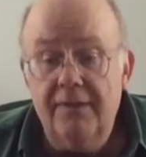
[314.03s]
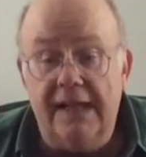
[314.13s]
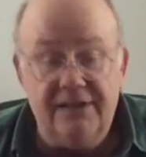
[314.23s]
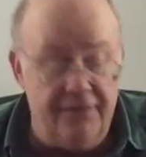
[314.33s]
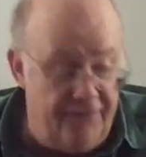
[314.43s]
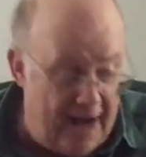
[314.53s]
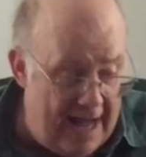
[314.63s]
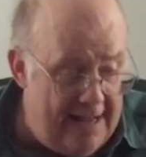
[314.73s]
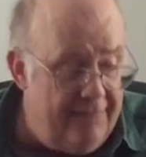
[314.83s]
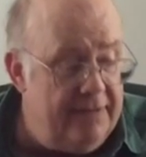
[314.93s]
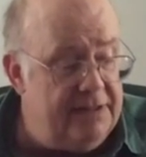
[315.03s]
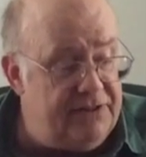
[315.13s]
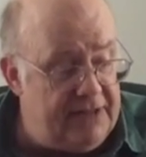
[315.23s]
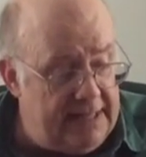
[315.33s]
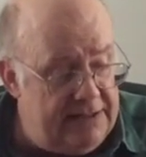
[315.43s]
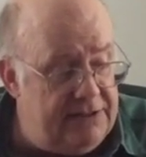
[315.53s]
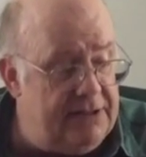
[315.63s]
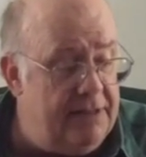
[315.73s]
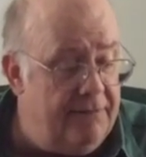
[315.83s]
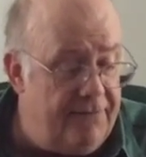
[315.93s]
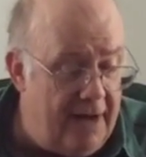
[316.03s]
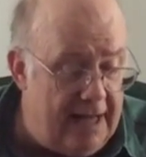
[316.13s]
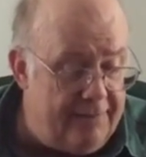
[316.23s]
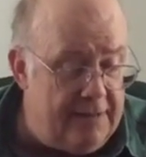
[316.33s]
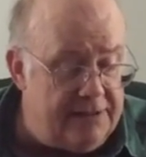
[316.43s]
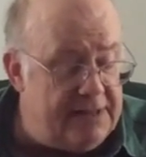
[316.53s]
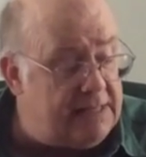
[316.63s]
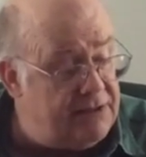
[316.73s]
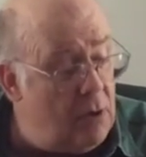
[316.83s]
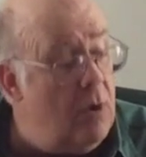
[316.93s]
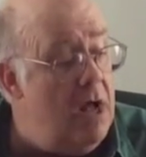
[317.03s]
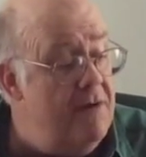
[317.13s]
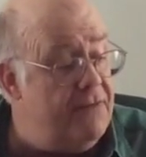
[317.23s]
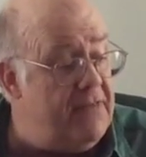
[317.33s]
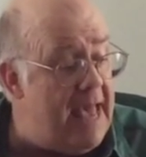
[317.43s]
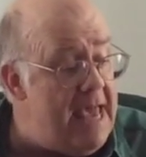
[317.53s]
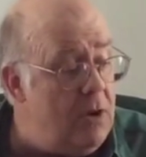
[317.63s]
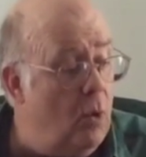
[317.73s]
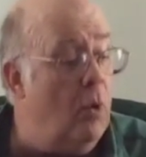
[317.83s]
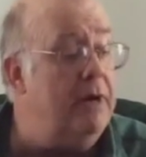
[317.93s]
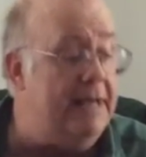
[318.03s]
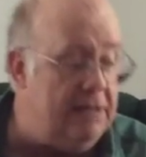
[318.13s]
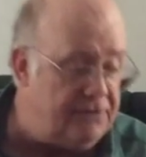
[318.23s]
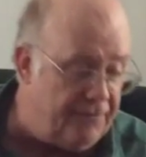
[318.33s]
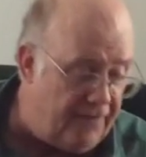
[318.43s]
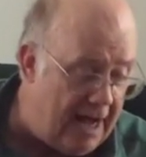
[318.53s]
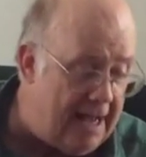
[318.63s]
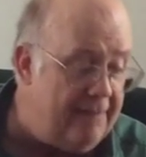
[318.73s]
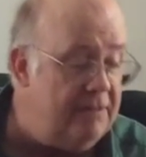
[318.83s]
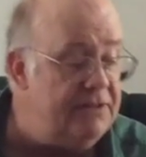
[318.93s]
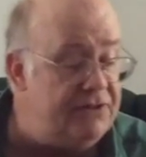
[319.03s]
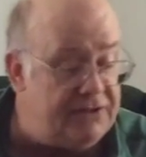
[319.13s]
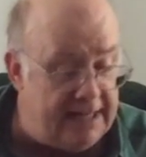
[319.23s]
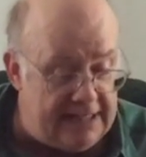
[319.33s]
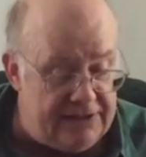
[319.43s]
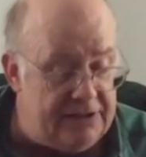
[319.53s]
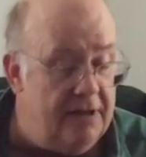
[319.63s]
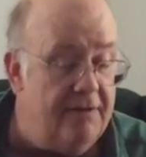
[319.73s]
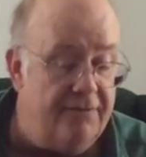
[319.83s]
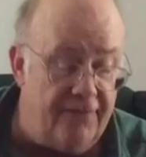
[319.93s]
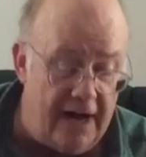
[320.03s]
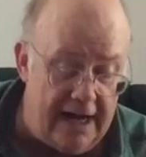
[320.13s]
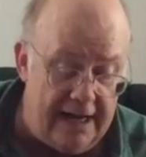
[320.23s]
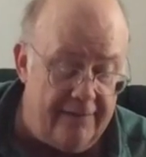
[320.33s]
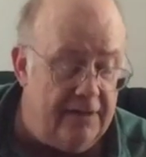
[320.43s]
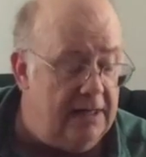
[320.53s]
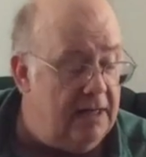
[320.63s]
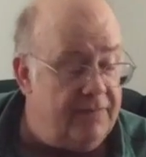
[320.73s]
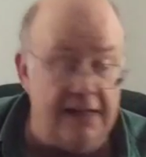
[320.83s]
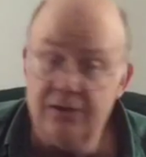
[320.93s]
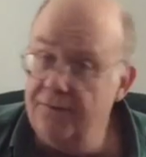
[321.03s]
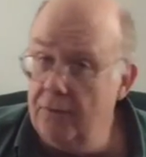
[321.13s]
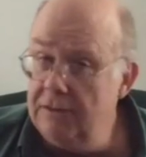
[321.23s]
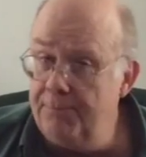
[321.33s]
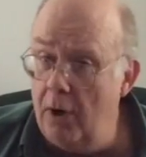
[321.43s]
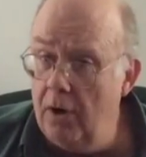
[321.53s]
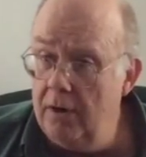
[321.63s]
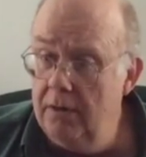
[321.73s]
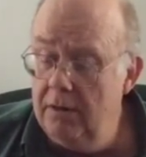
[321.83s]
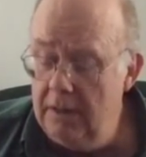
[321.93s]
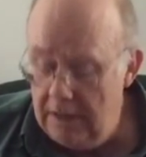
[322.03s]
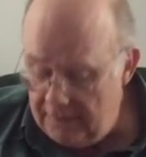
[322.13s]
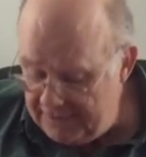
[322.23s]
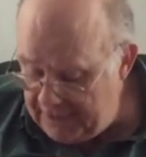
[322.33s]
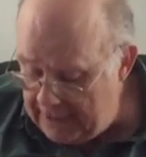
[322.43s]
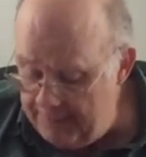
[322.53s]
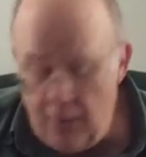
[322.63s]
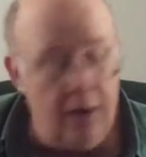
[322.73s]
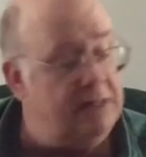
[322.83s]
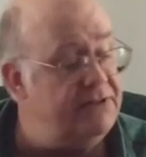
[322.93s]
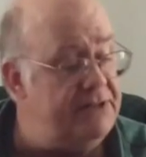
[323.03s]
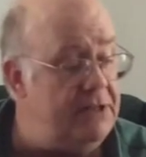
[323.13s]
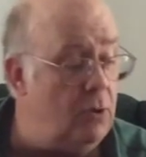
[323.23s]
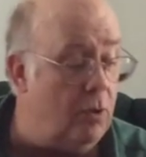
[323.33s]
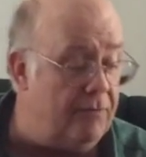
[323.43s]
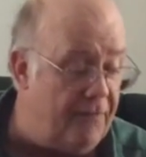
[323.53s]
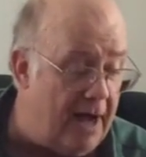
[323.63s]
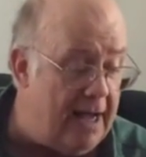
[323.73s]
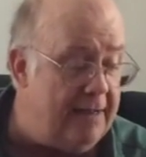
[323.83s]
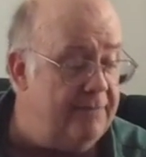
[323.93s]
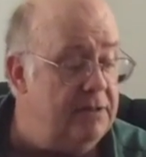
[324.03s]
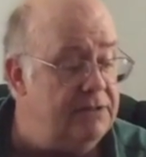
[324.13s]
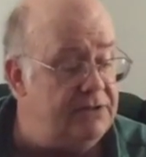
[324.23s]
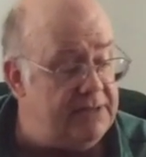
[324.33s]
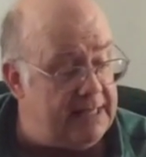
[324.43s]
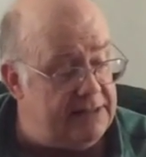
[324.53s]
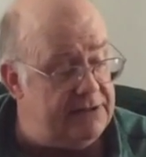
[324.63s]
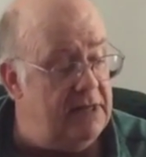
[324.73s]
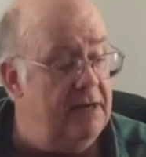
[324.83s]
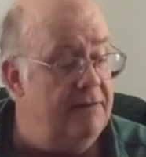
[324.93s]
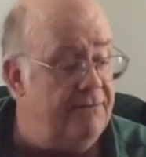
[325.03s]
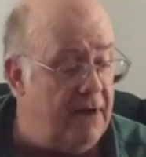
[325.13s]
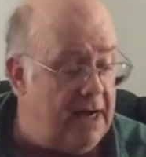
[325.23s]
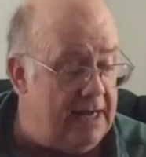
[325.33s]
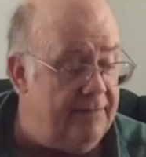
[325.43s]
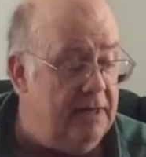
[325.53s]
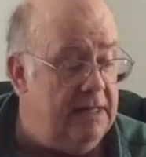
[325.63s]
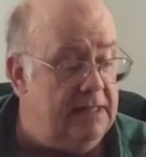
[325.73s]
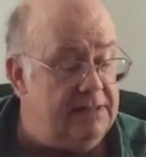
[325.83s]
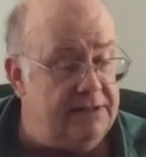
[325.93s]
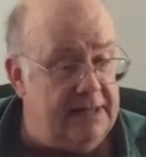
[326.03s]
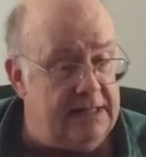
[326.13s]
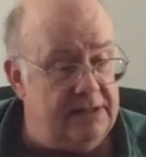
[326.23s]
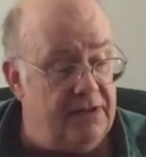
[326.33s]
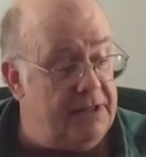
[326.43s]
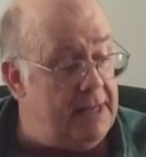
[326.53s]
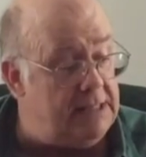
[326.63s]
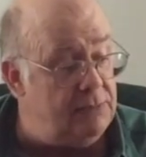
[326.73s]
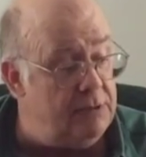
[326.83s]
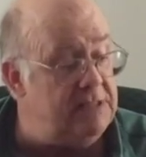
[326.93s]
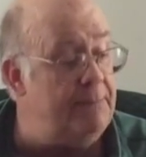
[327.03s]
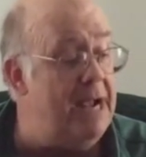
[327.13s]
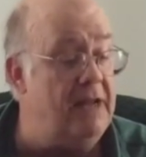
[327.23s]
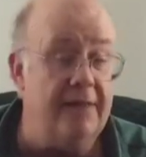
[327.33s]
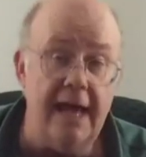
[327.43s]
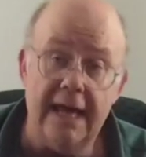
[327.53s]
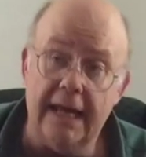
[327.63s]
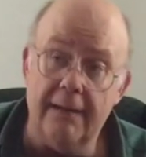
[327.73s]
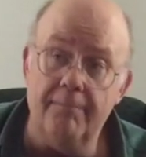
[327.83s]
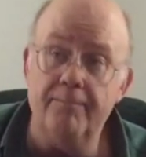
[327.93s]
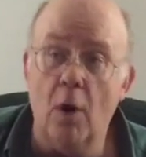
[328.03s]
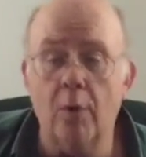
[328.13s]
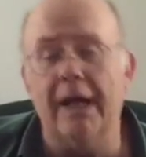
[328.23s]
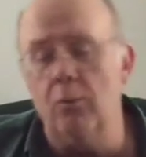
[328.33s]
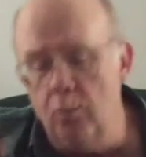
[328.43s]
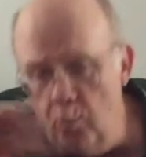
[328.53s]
That's the 5 and the 6 and the 5 and the 6. So for the A chord, here's the 5, 6, 5. That's the first bar. The second bar has the D chord, 5, 6, 5, 6. The next one is back to the A again. Okay,